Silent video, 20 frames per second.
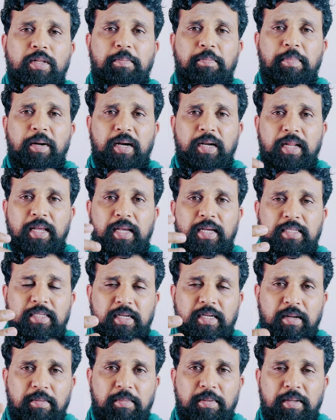the Pandyas
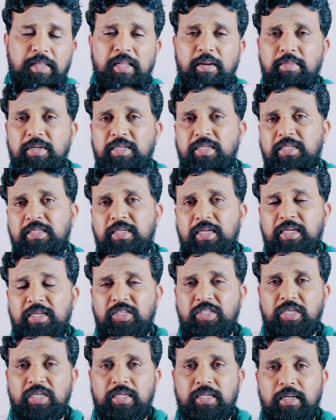and the Tamil history
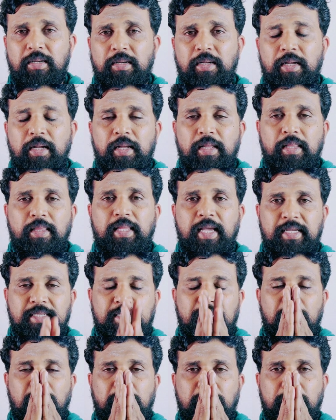in general. Thanks
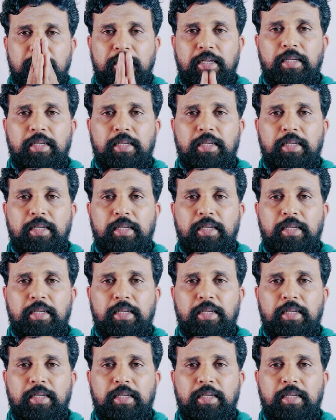a lot.